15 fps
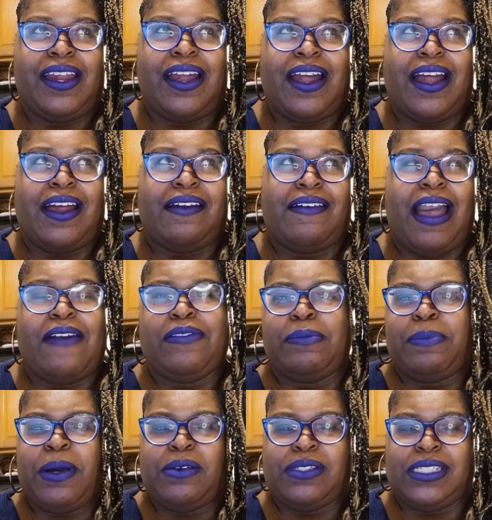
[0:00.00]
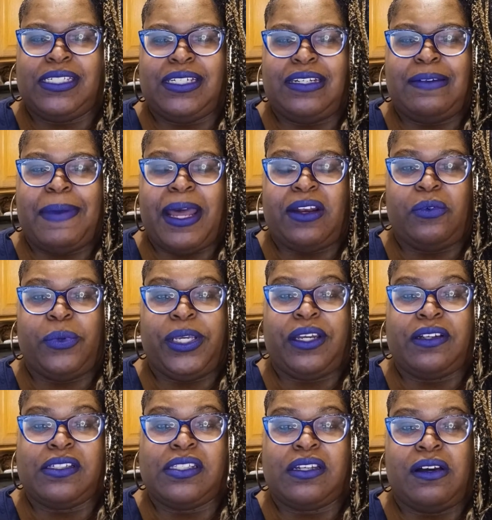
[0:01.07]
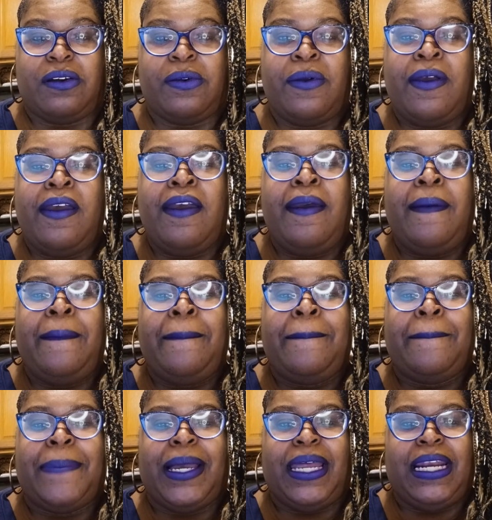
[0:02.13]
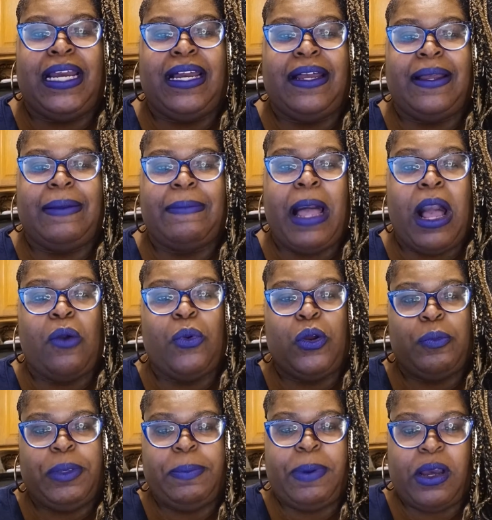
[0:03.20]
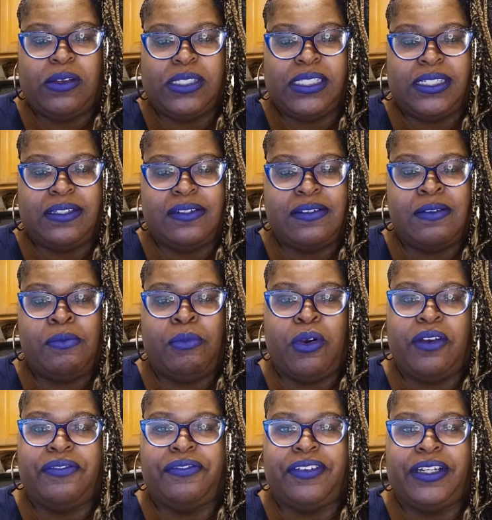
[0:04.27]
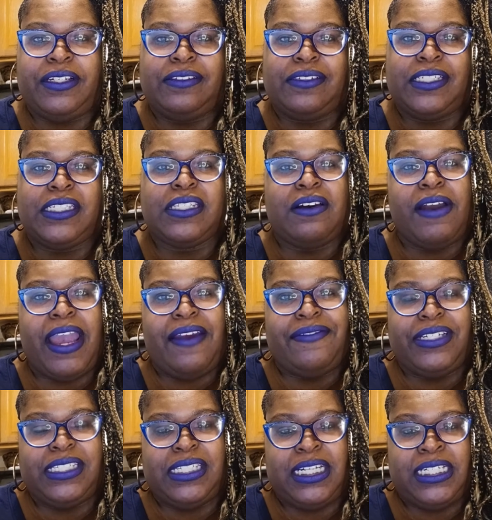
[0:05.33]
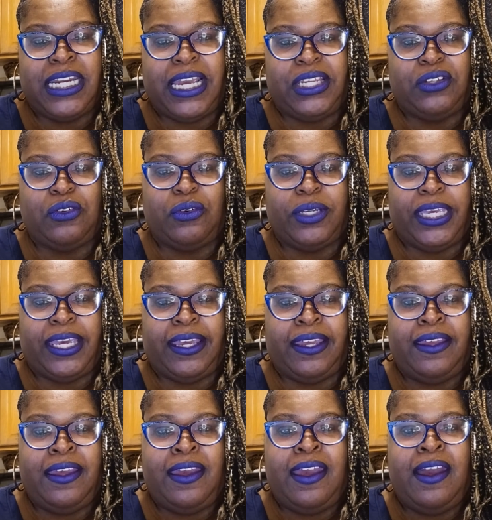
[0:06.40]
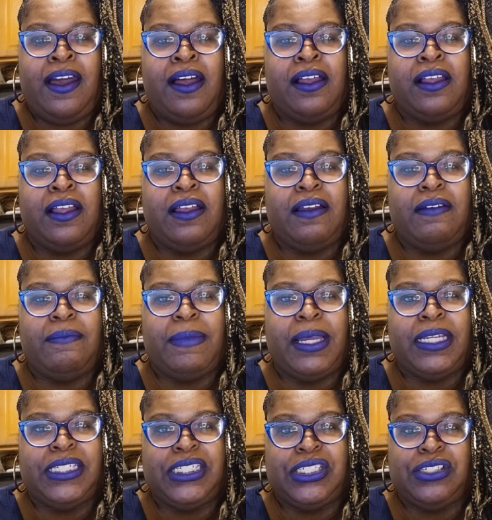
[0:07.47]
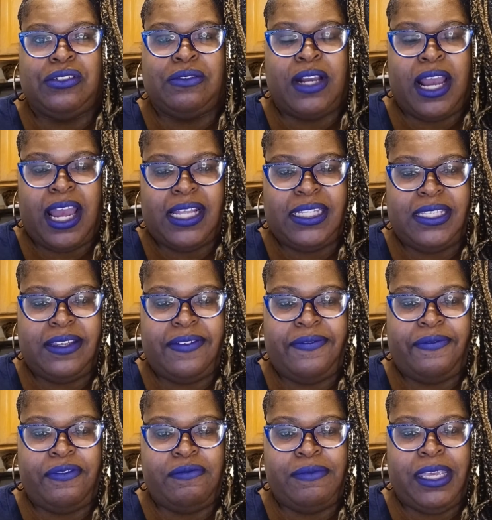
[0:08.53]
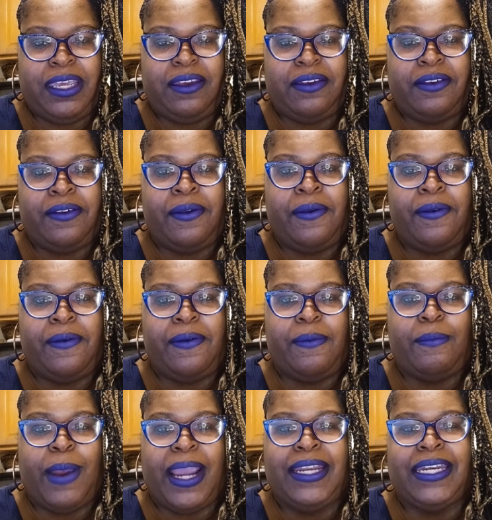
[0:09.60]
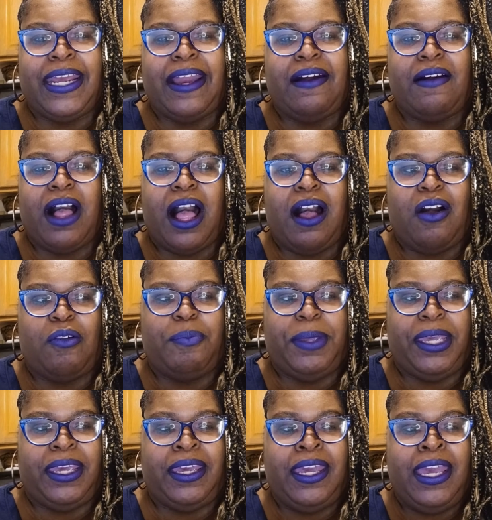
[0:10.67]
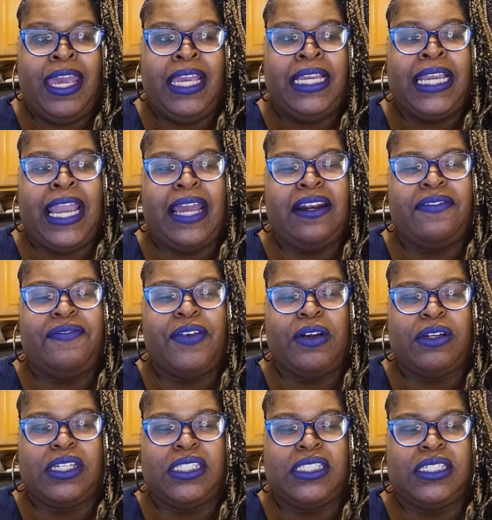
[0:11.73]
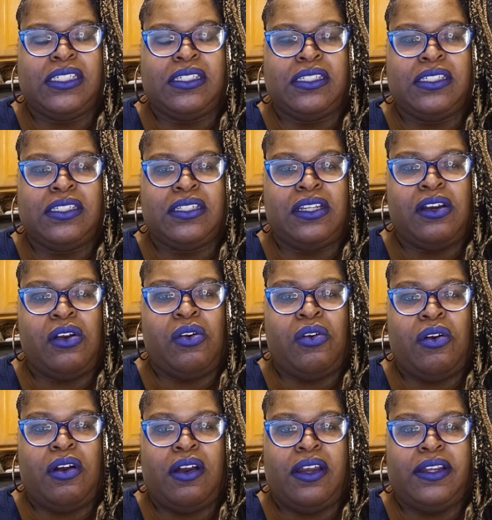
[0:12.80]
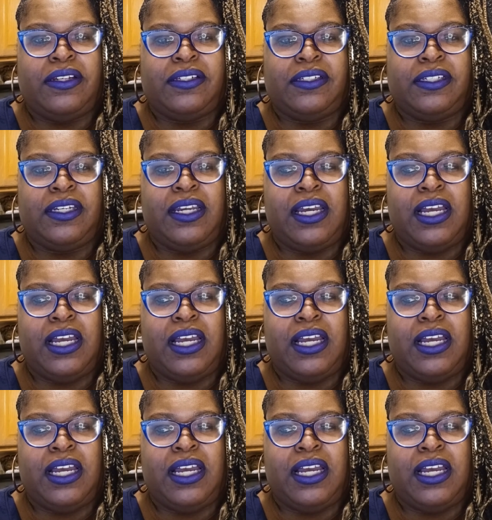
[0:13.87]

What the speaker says: haven't posted in about a week or so, but I will be posting more frequently. So every Sunday you will get additional content from me. Right now, I'll be kind of focusing on